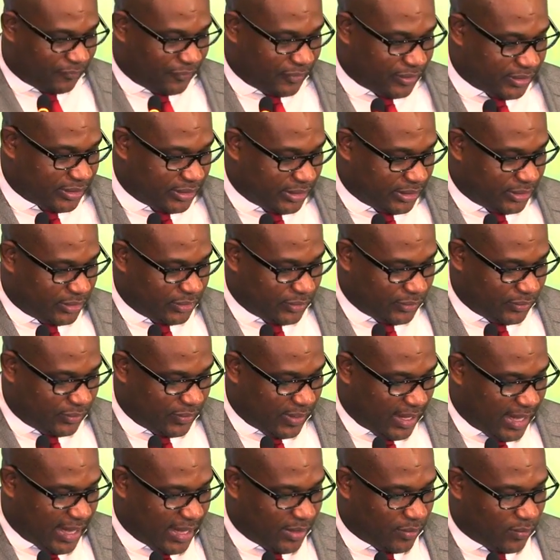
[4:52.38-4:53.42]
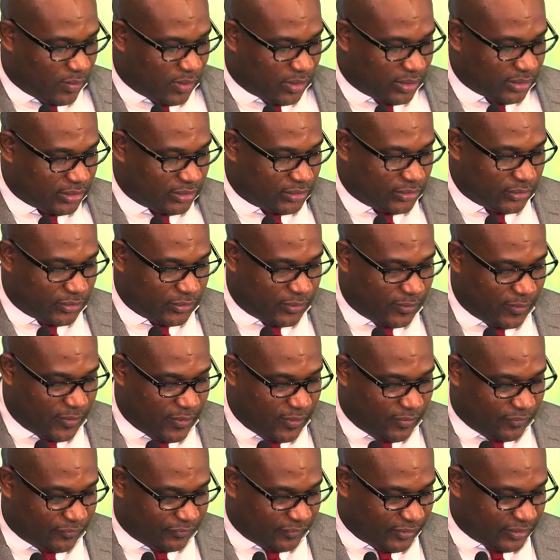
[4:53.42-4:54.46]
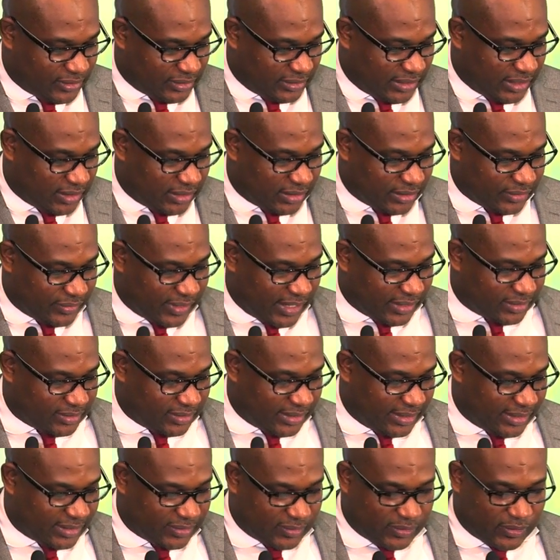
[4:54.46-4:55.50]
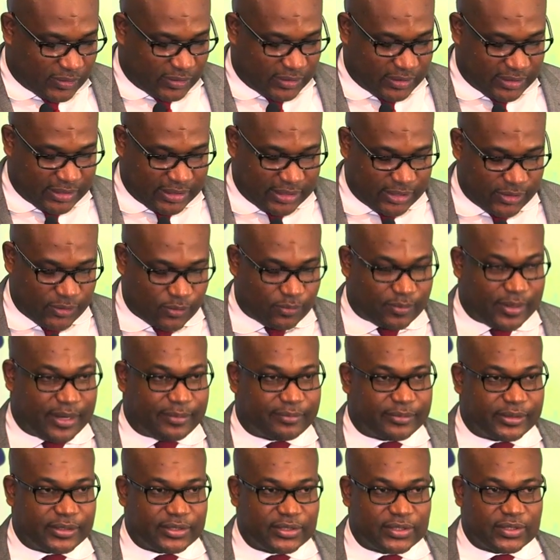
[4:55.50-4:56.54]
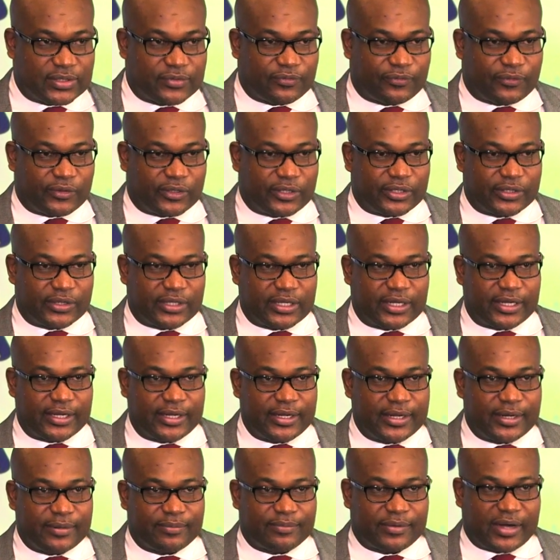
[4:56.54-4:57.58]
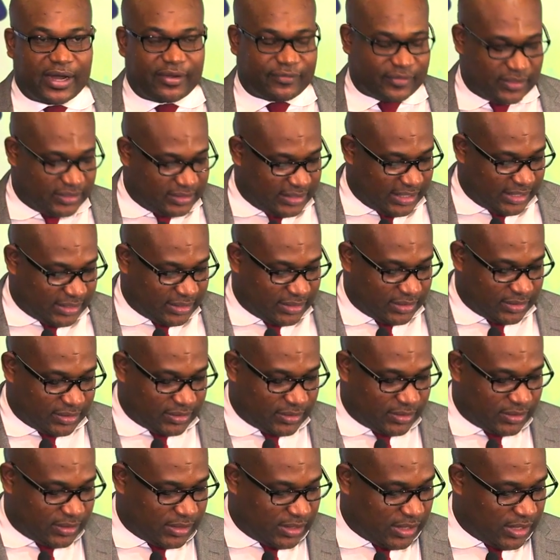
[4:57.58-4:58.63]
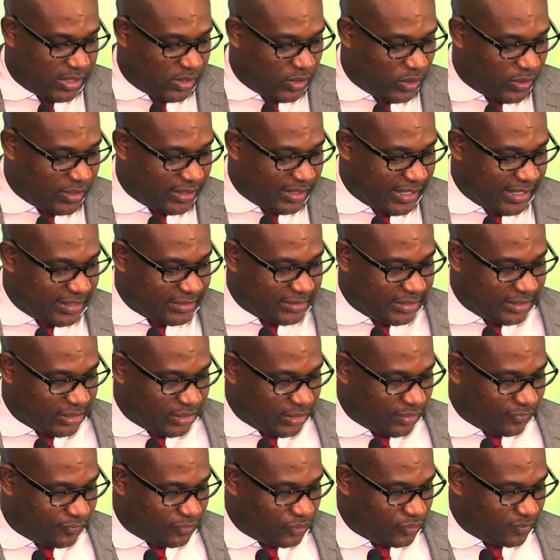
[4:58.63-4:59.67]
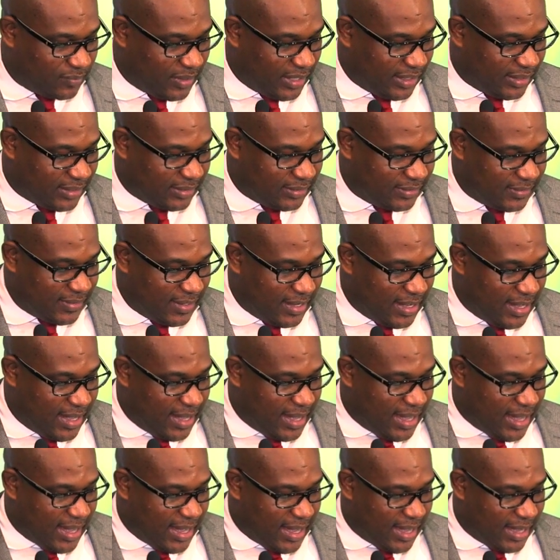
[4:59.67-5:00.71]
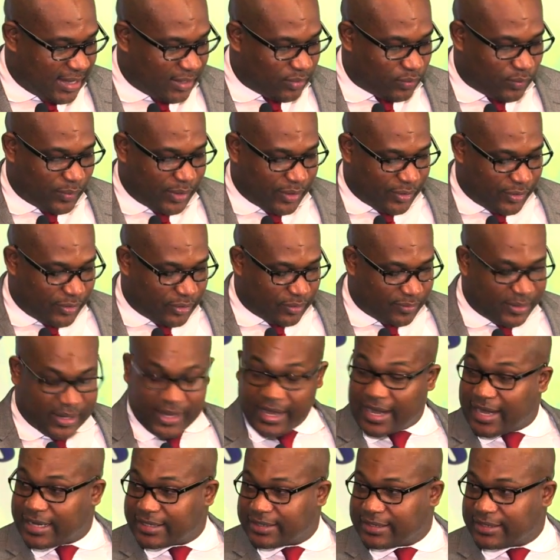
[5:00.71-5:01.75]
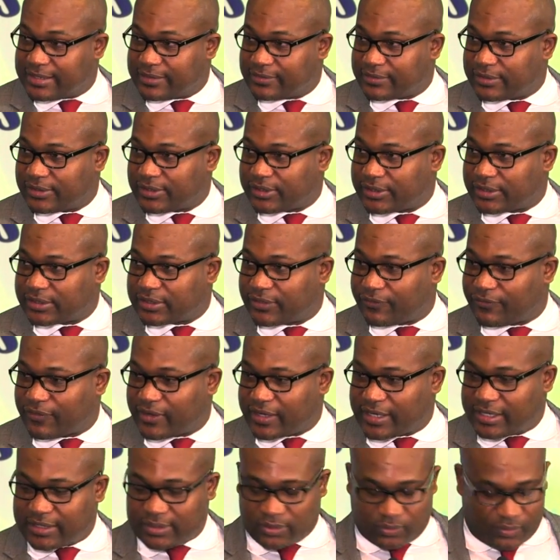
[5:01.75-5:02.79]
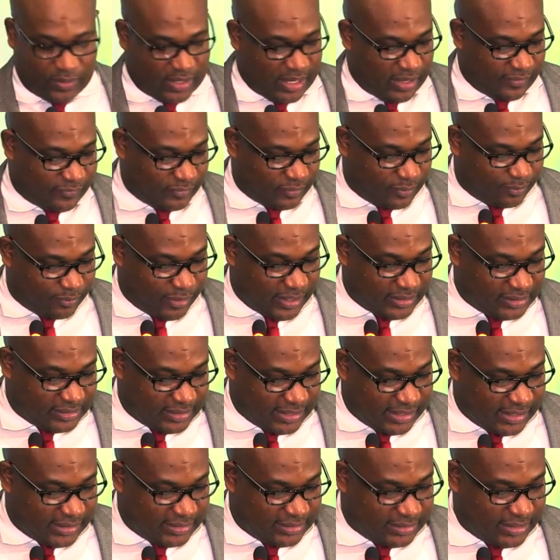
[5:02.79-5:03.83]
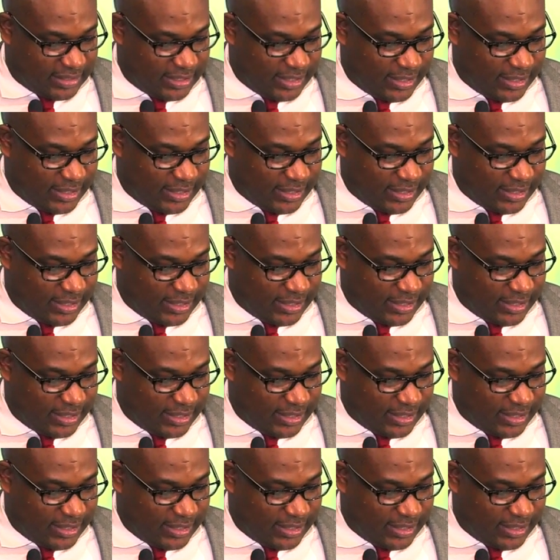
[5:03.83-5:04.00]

further ado, I want to firstly congratulate all the new members for the Private Sector Organization of Jamaica. And we are going to be handing out the certificates. We have our president